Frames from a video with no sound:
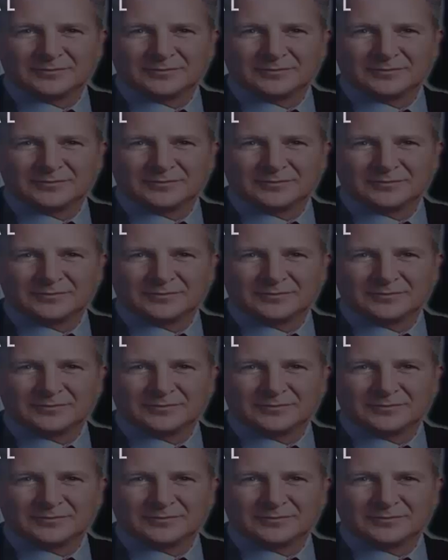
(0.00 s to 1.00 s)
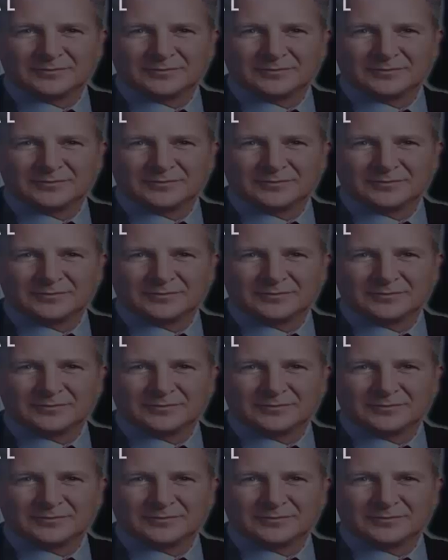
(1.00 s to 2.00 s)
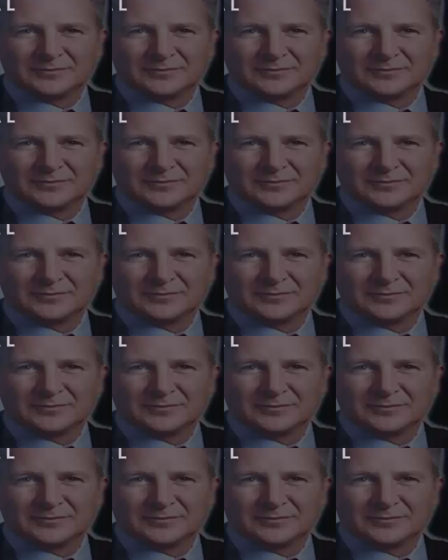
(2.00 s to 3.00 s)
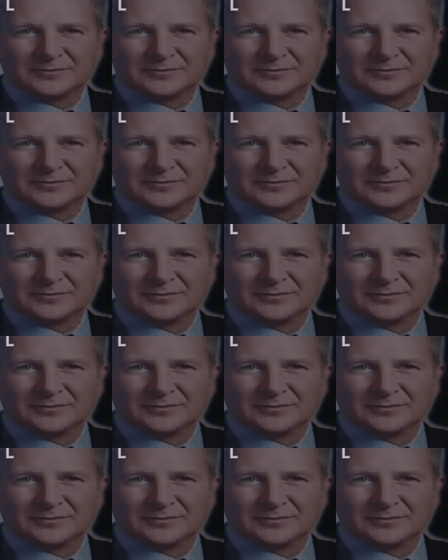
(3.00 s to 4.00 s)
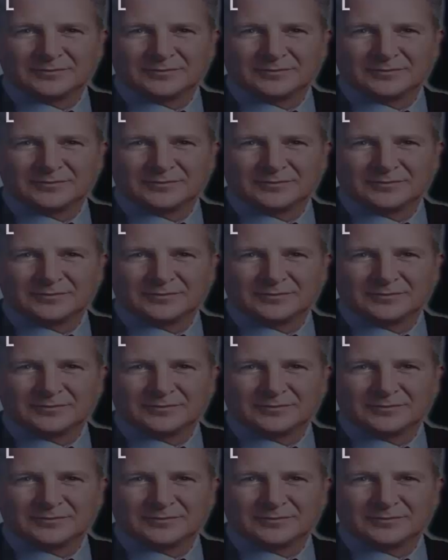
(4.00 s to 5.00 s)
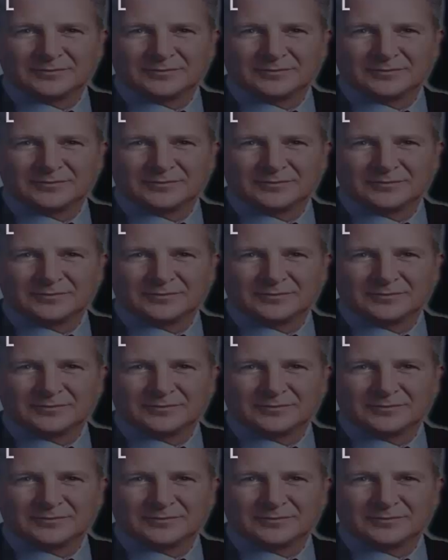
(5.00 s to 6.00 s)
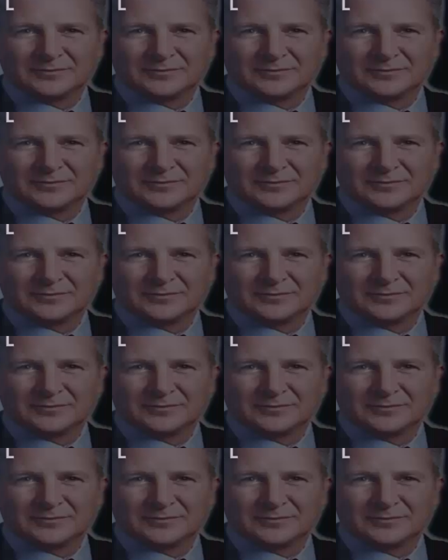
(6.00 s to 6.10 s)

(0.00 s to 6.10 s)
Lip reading: This is a still picture; no speech is visible.